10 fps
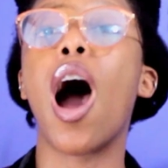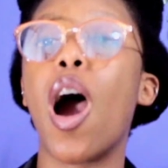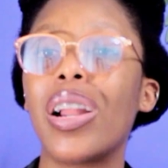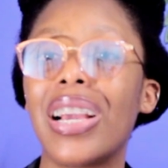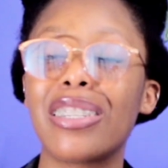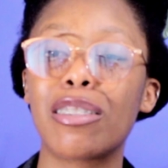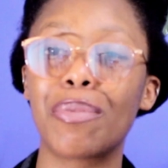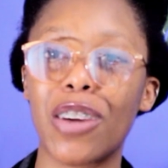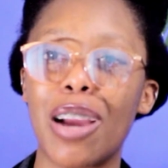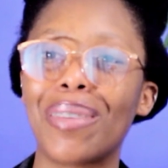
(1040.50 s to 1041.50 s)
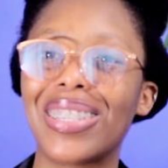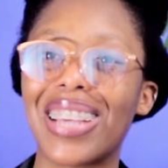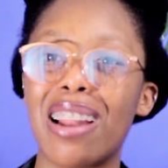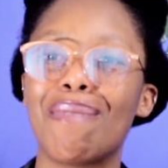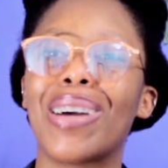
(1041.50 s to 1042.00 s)
Our latest subscriber is
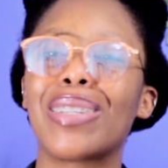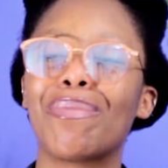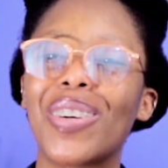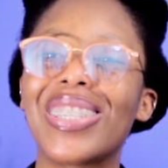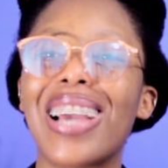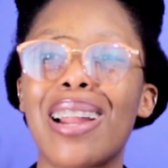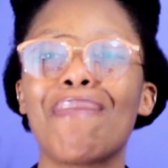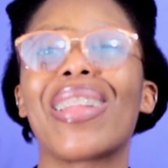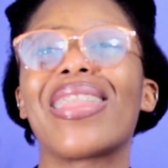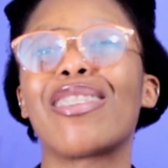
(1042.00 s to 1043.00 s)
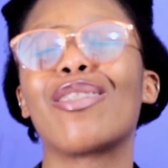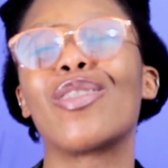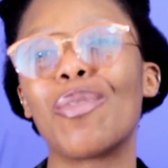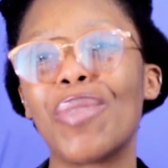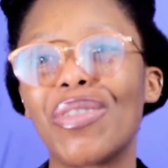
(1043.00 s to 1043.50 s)
Animat. Morsi Animat, thank you
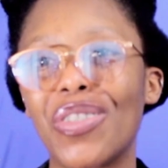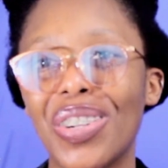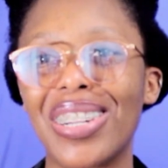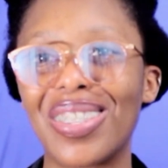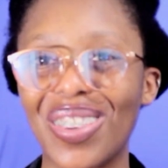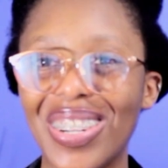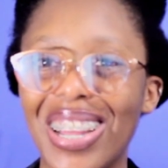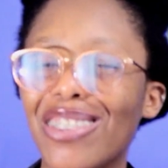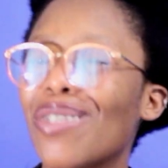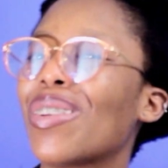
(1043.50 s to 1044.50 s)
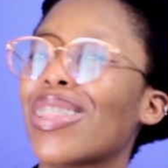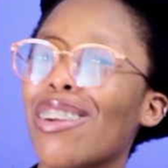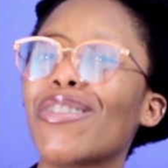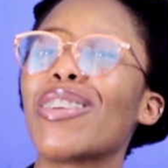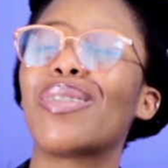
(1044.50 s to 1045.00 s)
so much for joining the Salt Nation. We
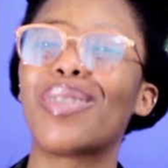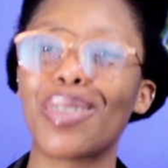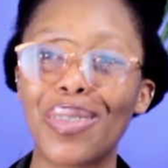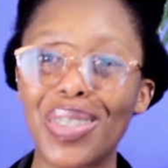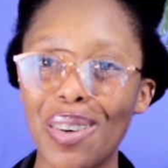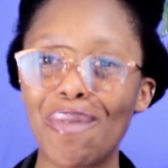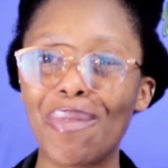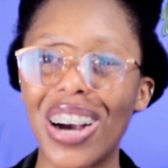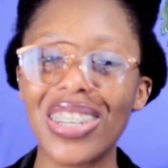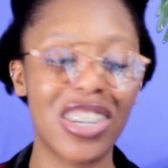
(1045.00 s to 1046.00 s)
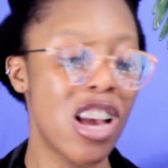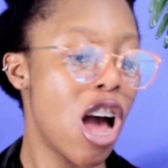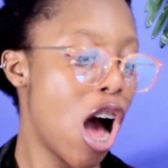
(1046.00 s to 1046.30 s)
love you so much.